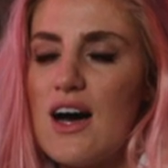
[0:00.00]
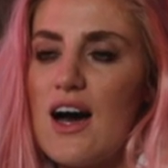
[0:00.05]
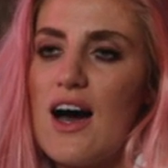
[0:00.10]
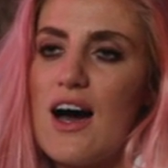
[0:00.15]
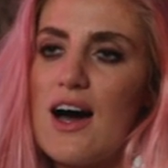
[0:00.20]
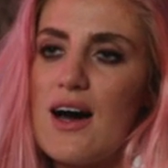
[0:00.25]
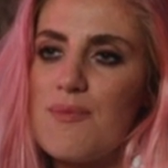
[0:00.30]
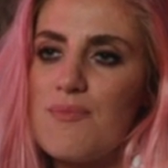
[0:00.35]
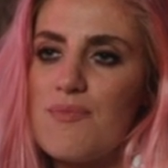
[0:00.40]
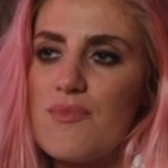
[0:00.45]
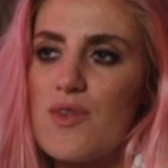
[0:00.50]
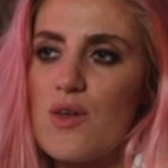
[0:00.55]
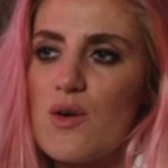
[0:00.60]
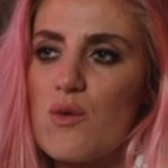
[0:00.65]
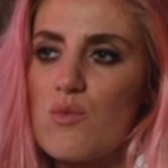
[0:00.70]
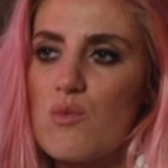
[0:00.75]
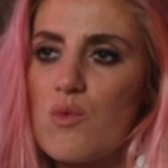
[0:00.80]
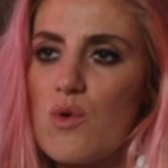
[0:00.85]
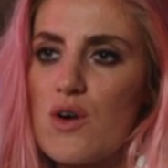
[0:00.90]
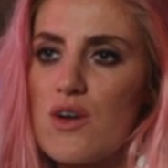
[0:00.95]

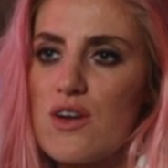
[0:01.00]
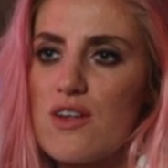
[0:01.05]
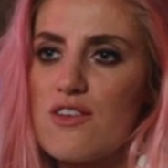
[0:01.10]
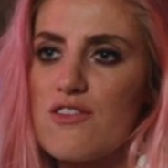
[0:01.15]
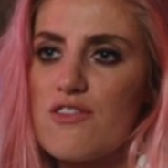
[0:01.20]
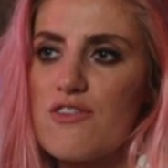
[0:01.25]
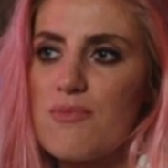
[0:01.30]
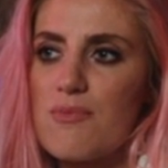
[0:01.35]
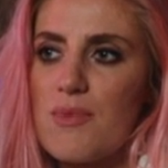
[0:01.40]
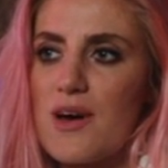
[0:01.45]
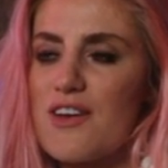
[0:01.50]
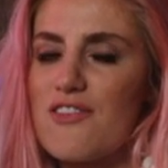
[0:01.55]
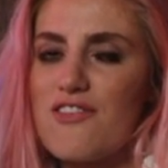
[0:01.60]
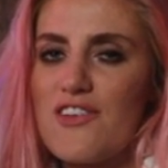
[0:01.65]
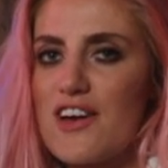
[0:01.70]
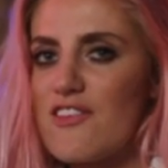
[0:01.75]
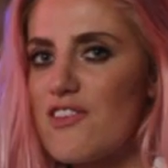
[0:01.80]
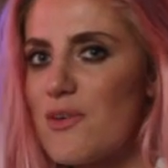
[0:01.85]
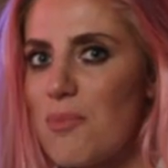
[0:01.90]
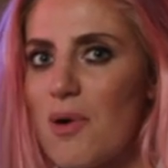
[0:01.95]
one of my
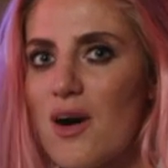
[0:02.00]
favorite